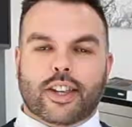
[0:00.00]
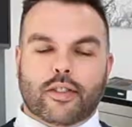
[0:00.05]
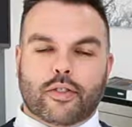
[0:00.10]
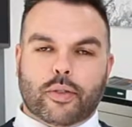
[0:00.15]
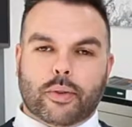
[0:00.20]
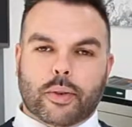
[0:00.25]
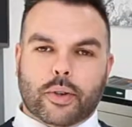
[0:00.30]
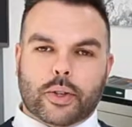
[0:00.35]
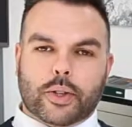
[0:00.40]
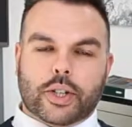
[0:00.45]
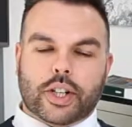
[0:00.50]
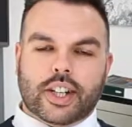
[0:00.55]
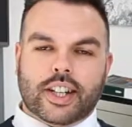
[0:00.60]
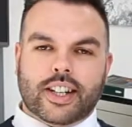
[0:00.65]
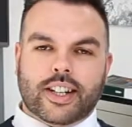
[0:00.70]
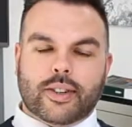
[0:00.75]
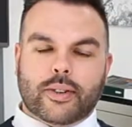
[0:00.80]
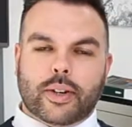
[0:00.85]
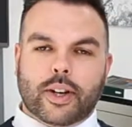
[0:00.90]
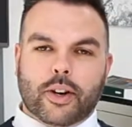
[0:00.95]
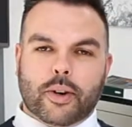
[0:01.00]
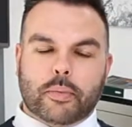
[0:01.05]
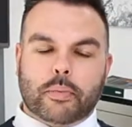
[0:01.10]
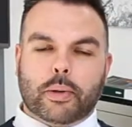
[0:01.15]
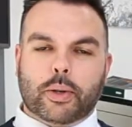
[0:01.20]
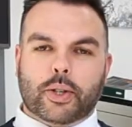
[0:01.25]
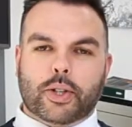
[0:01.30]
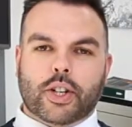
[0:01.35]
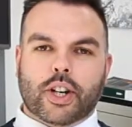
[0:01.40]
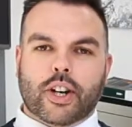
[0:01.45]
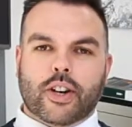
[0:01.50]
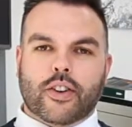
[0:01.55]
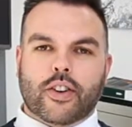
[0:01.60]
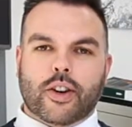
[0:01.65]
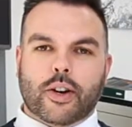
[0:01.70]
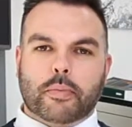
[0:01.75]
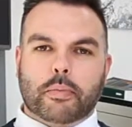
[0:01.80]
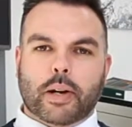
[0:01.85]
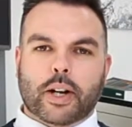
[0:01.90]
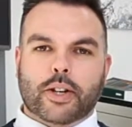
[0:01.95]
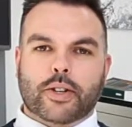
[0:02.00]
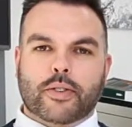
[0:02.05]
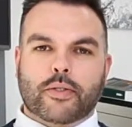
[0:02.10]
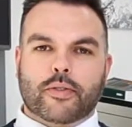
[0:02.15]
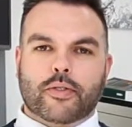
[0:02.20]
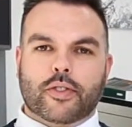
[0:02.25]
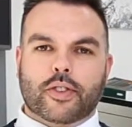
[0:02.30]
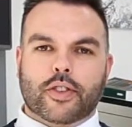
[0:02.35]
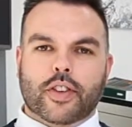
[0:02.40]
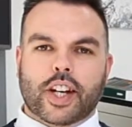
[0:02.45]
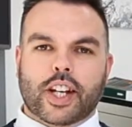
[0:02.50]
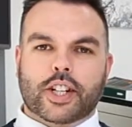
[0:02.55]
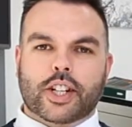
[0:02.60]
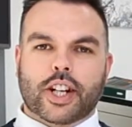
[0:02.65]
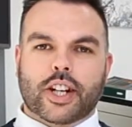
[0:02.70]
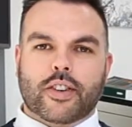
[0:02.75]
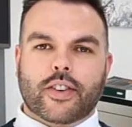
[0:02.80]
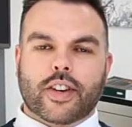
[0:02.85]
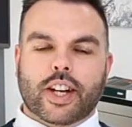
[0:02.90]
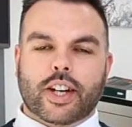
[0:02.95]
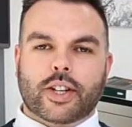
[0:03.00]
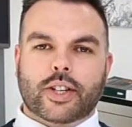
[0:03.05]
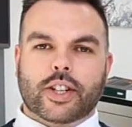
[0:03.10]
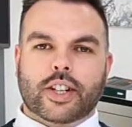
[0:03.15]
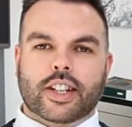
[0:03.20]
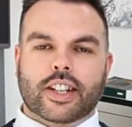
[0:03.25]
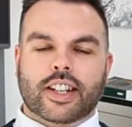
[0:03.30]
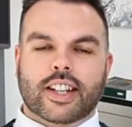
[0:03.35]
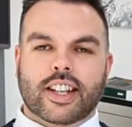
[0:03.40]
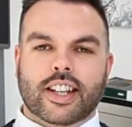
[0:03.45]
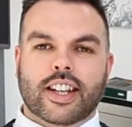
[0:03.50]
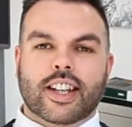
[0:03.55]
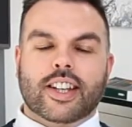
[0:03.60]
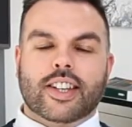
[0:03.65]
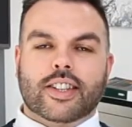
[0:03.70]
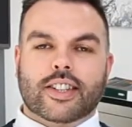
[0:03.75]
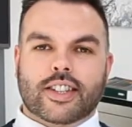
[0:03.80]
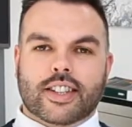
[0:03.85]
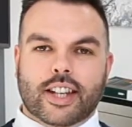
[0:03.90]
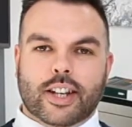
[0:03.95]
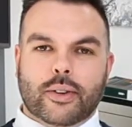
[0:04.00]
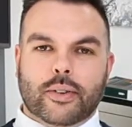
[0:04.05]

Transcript: Thank you for watching. We hope you share our passion for regeneration.